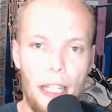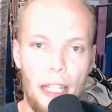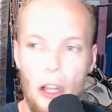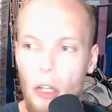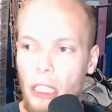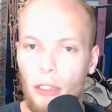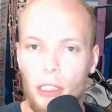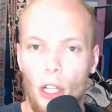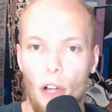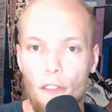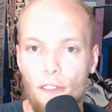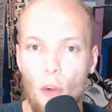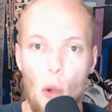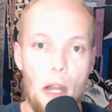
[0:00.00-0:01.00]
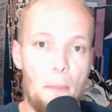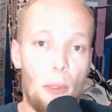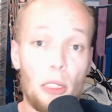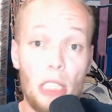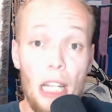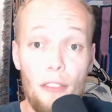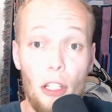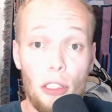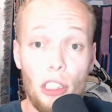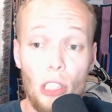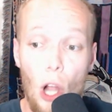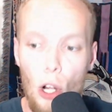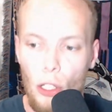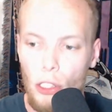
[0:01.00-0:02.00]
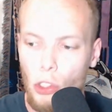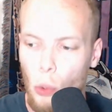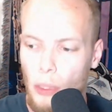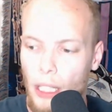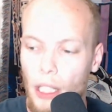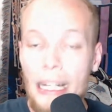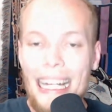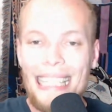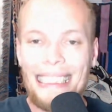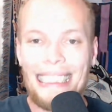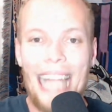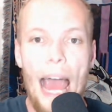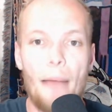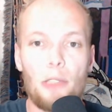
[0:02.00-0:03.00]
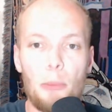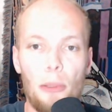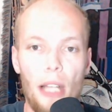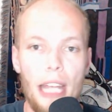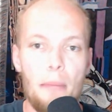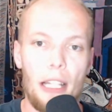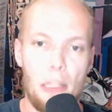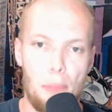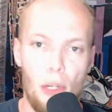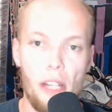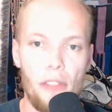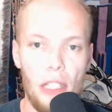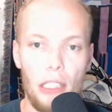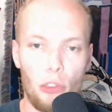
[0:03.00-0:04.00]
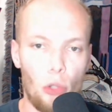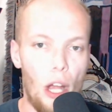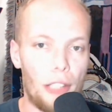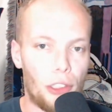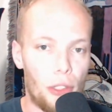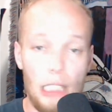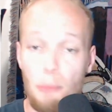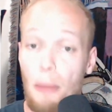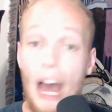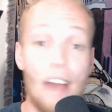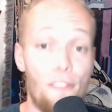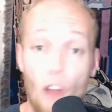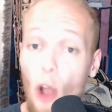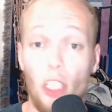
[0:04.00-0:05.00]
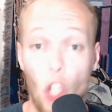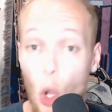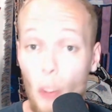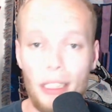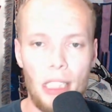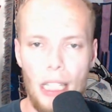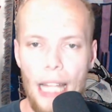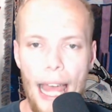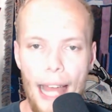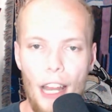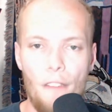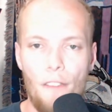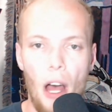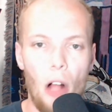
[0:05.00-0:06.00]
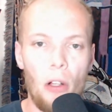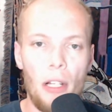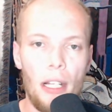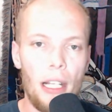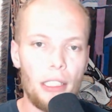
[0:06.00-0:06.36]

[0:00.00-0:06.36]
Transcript: They only returned forty percent of their starters or the snaps played by the previous roster. That's by far the lowest in the N F L.